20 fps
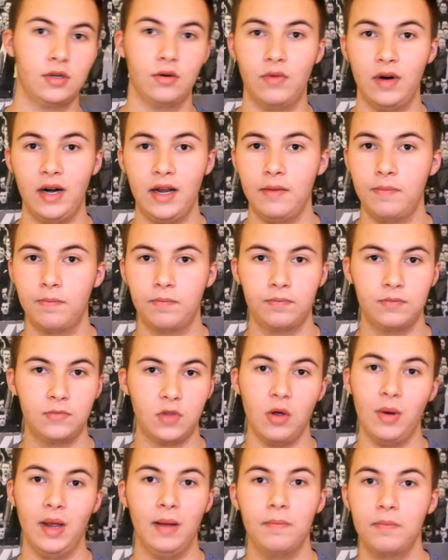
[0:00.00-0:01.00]
to really
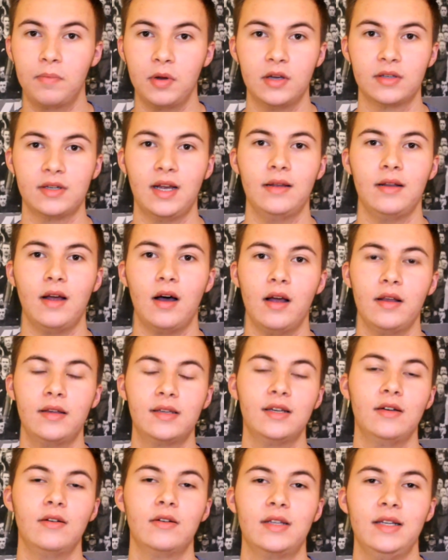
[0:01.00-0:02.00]
do it because I, I
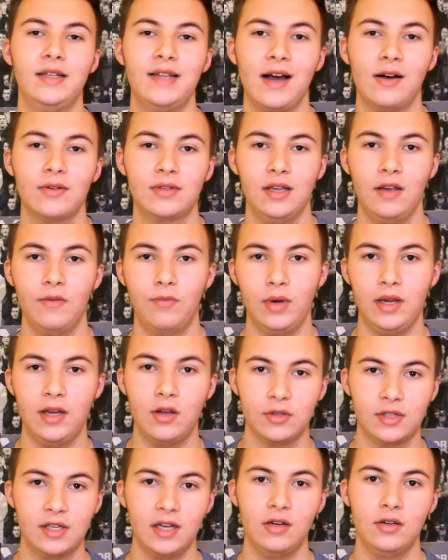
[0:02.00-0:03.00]
seriously doubt it if we
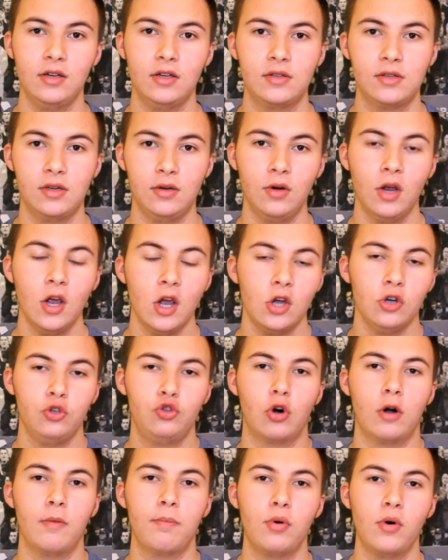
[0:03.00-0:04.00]
continue to
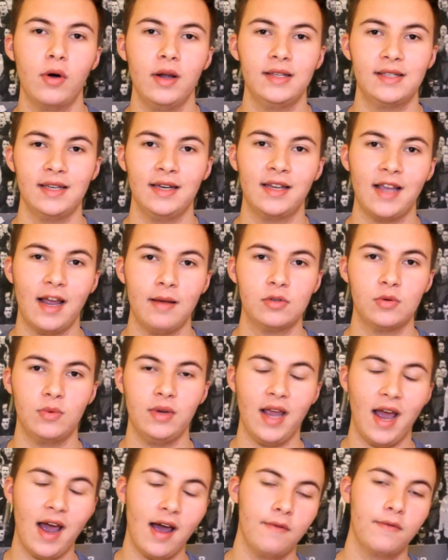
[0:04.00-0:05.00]
drop points in games that
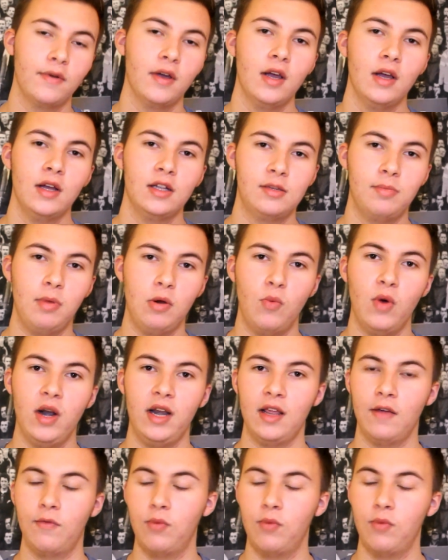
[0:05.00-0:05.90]
we have to be winning.